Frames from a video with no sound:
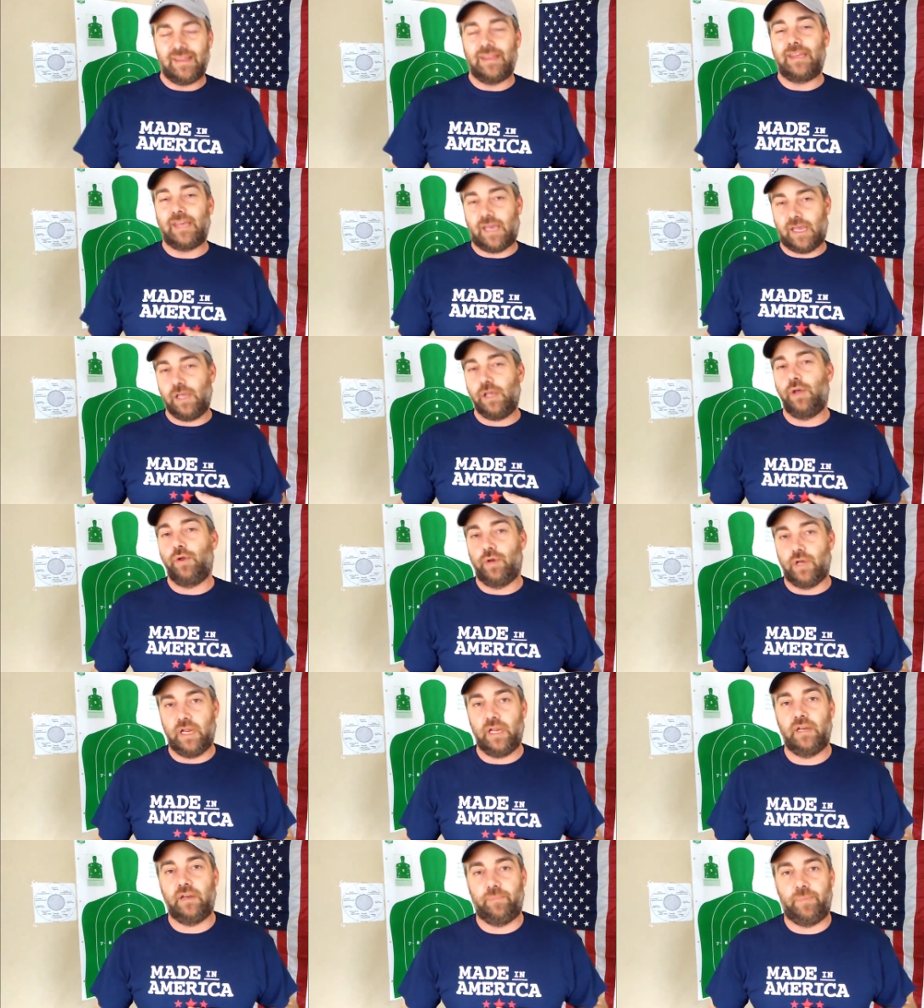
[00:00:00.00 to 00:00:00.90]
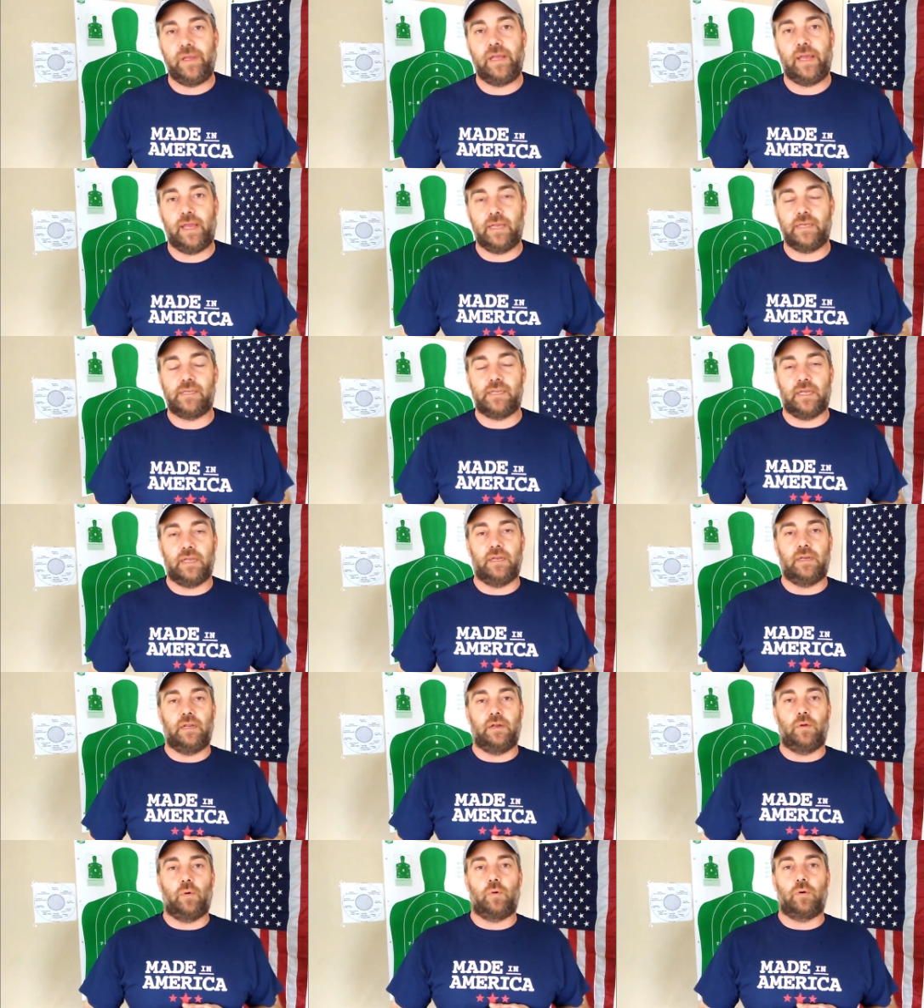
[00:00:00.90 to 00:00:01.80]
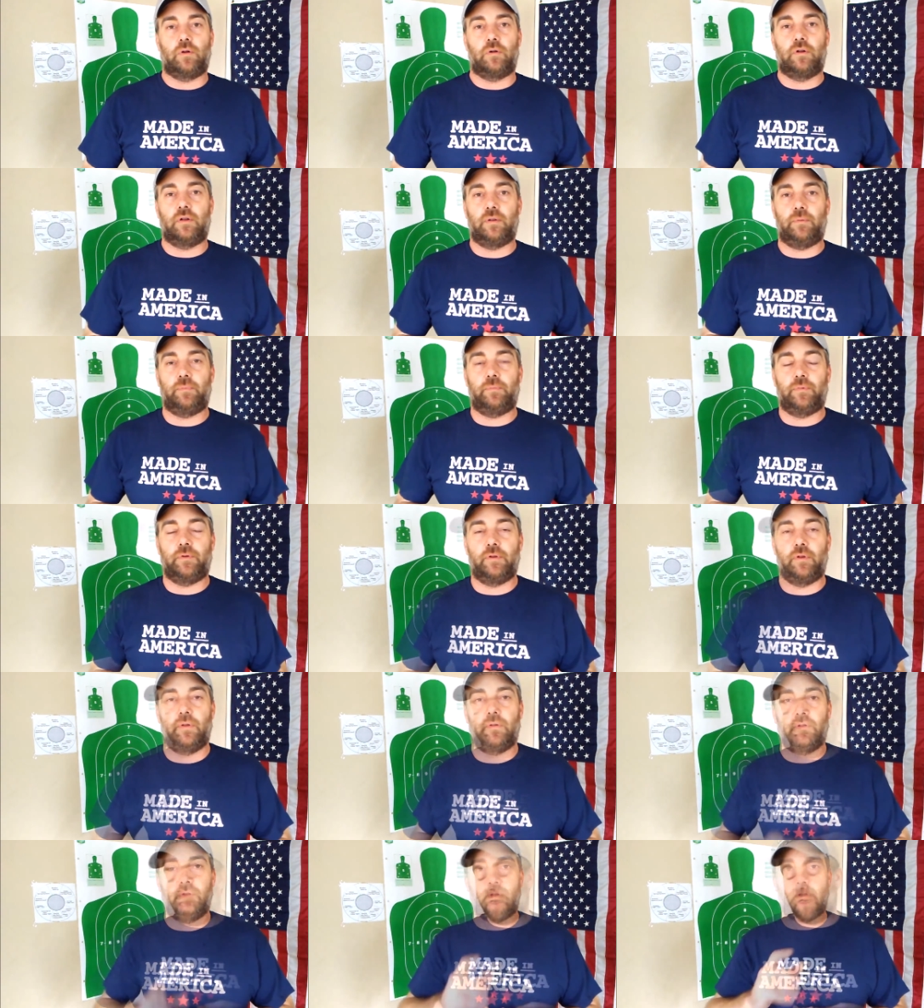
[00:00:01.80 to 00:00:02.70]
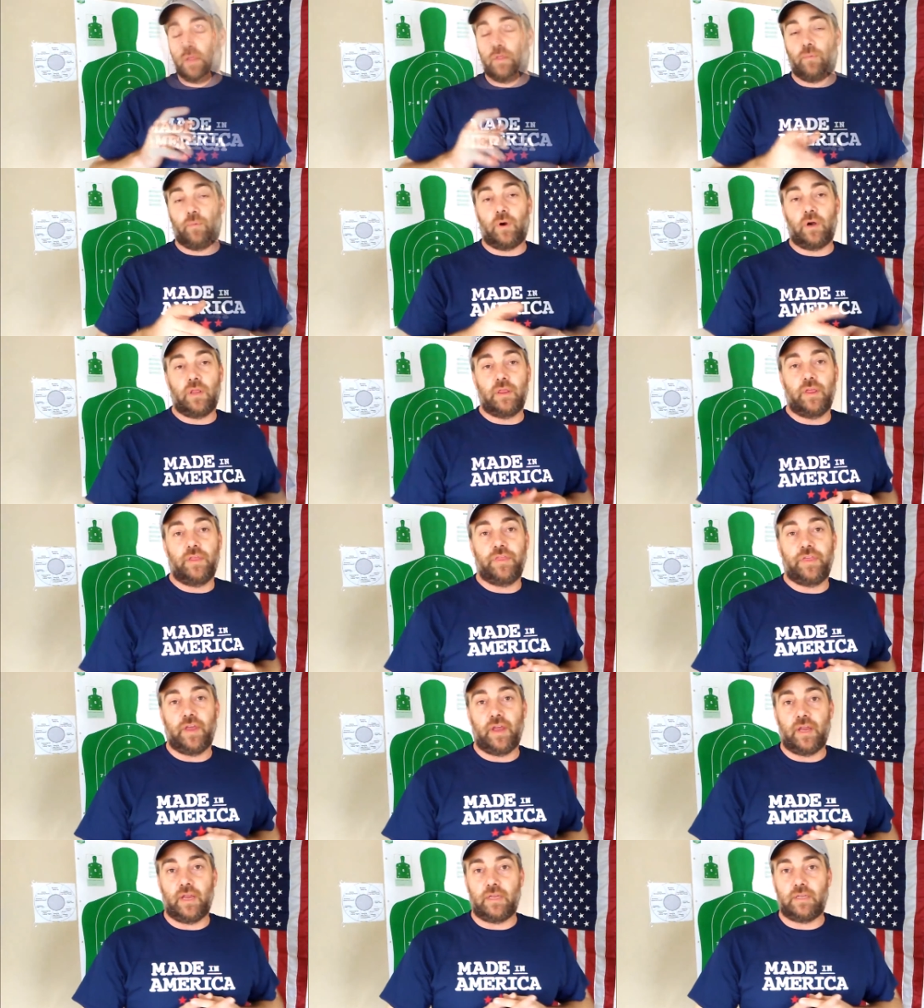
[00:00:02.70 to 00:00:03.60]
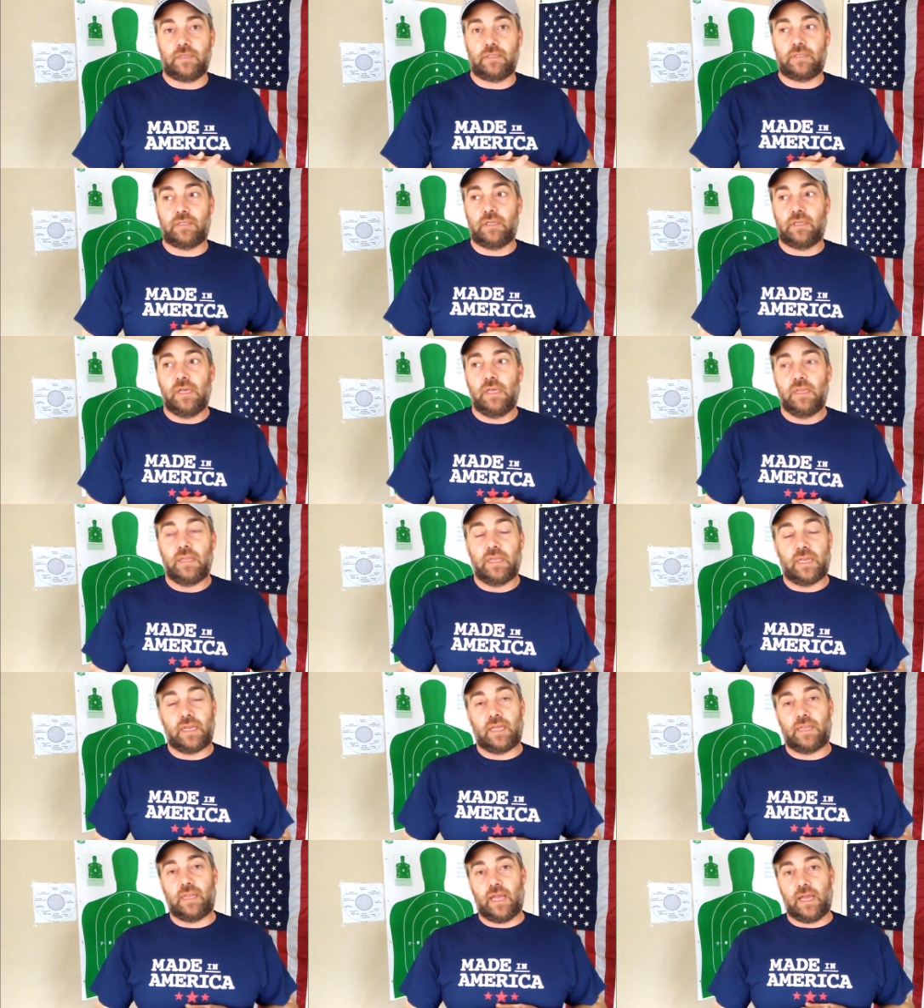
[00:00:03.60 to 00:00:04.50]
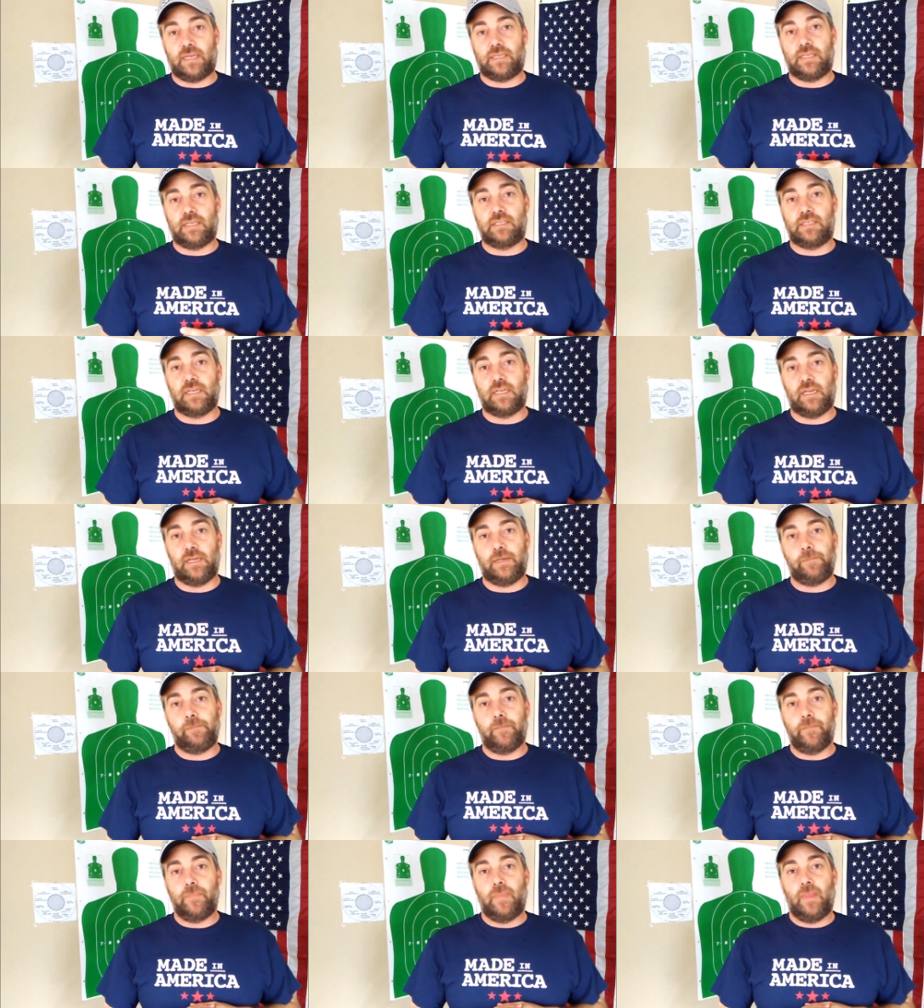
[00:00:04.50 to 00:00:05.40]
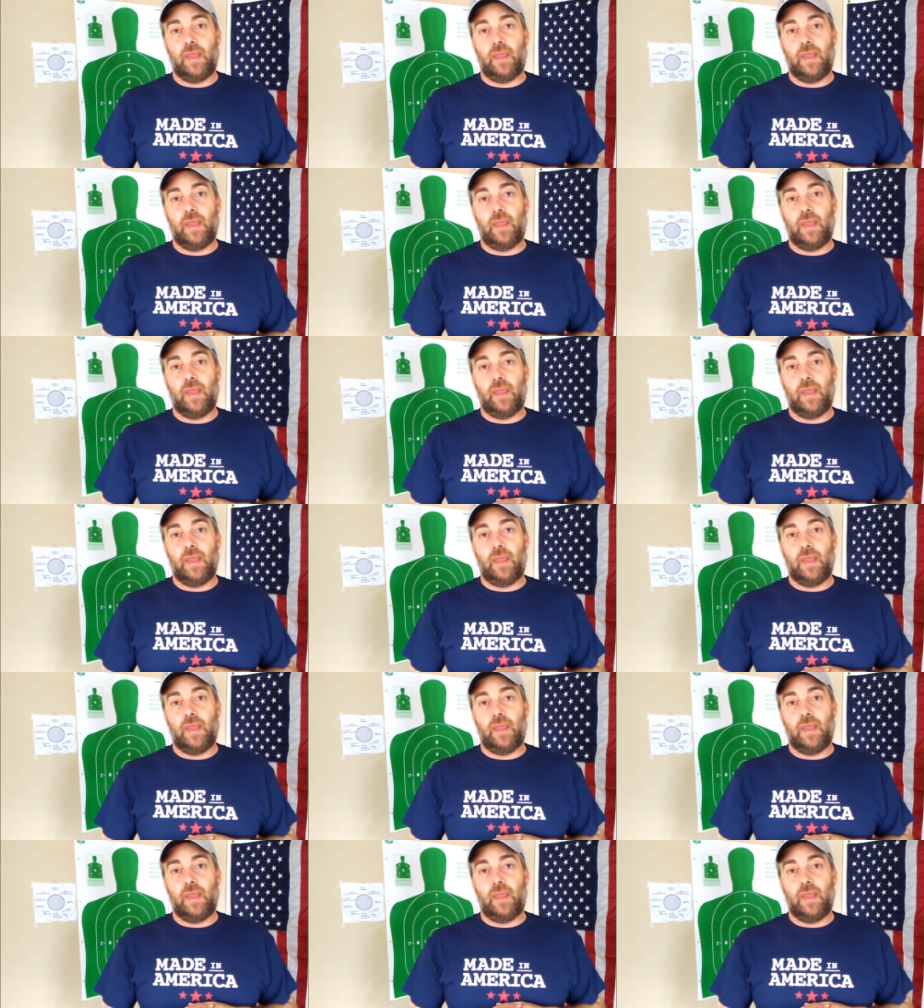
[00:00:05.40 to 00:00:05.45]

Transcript: that you need to be 18 in order to Another one of the things that I'd like to see